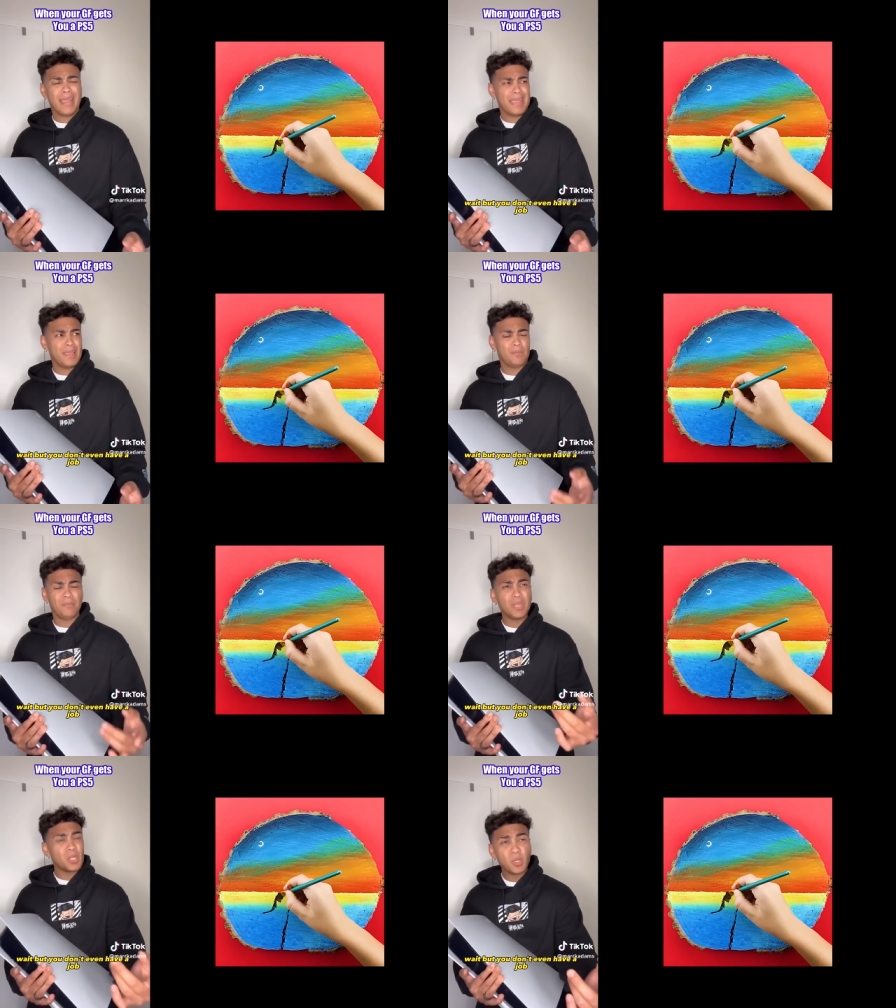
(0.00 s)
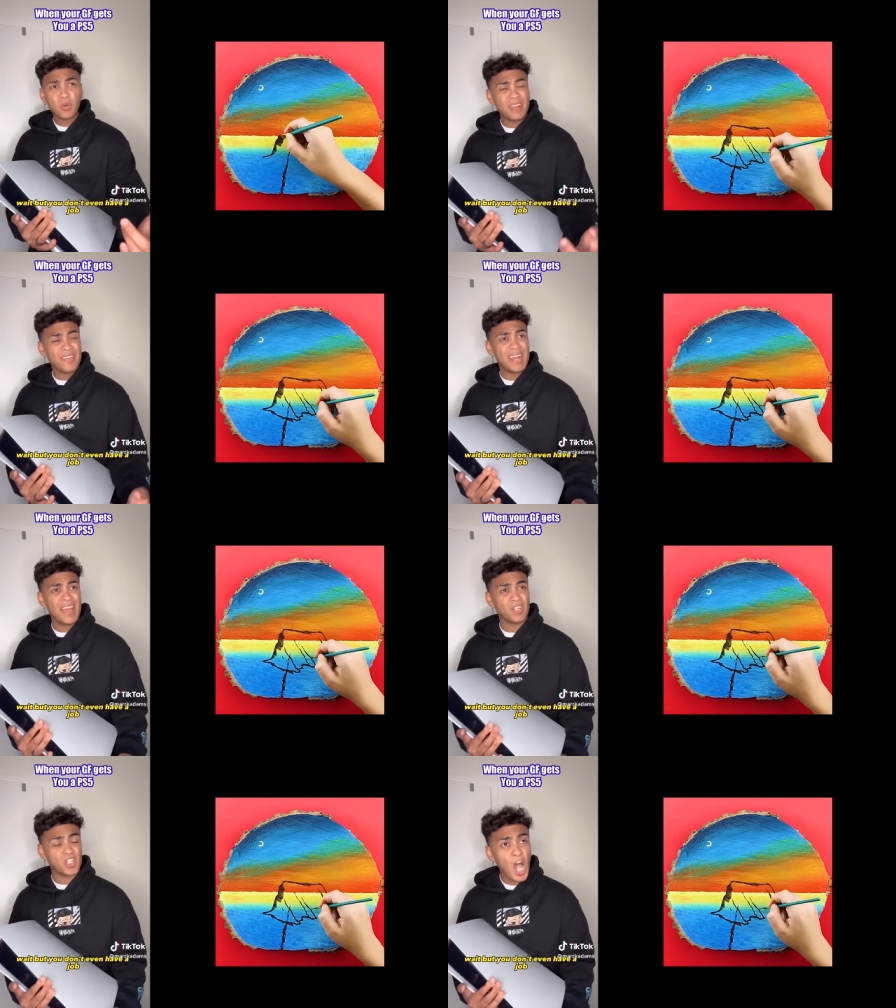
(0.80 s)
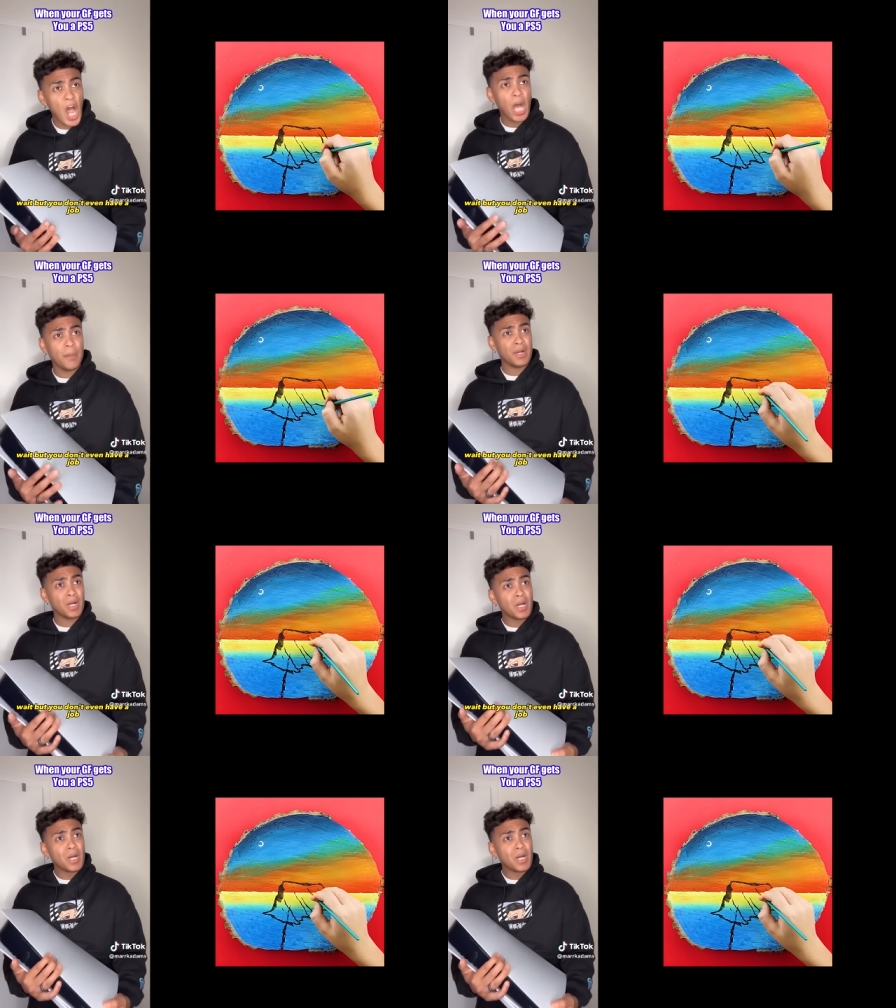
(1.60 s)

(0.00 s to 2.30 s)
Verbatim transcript: Wait, but you don't even have a job.